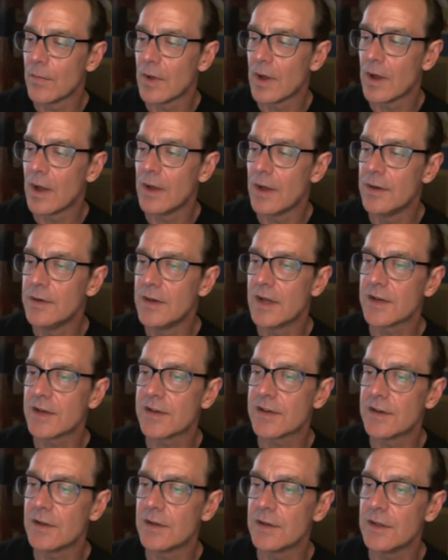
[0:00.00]

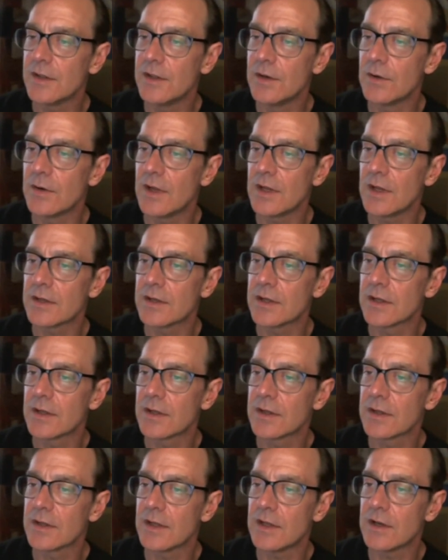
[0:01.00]
initial unit
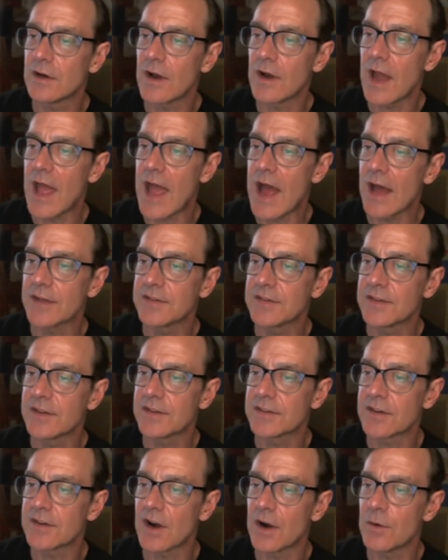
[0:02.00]
that you're asked to
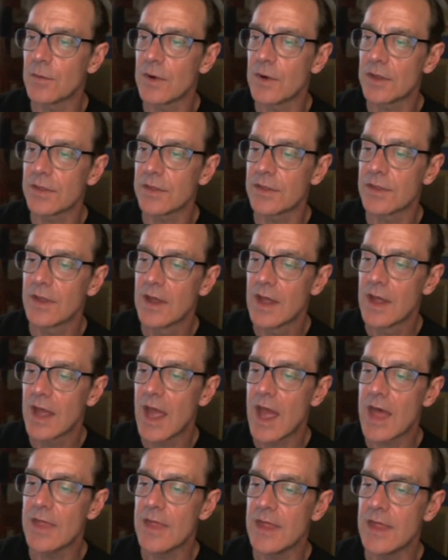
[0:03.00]
start with,
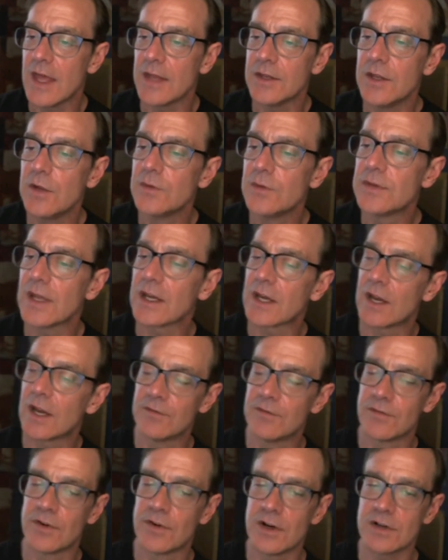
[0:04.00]
and then use a
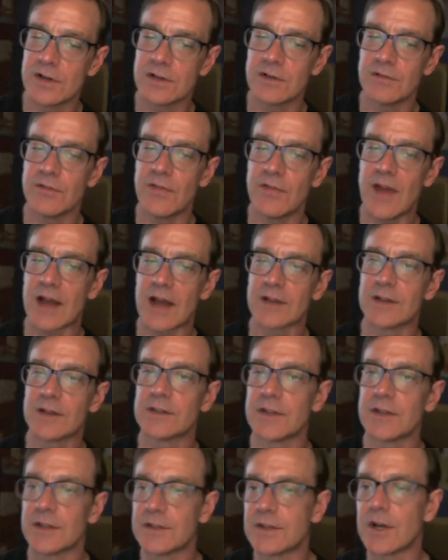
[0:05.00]
conversion factor
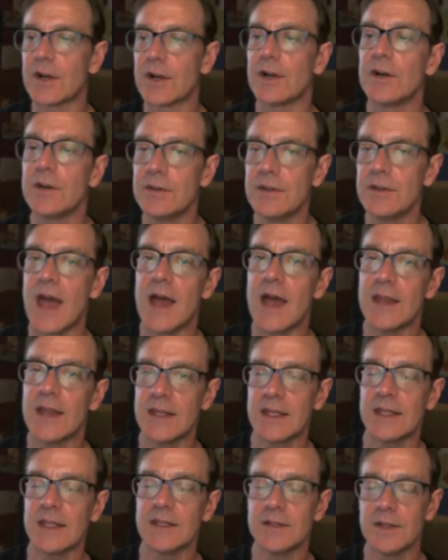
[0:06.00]
to turn that
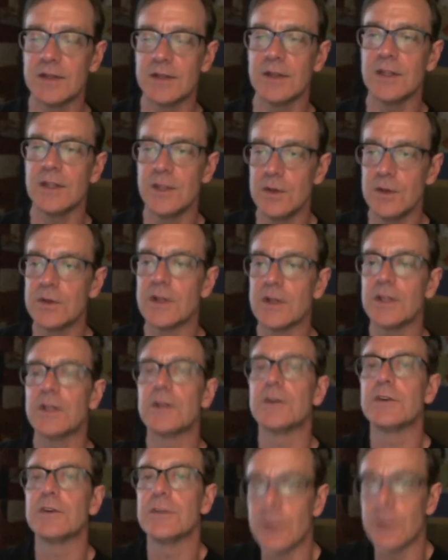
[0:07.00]
into the unit
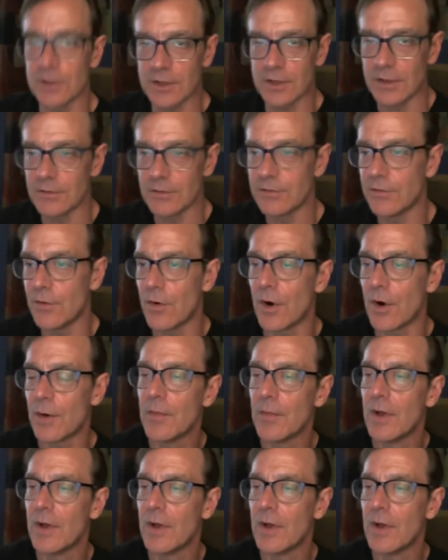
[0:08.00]
you're looking for.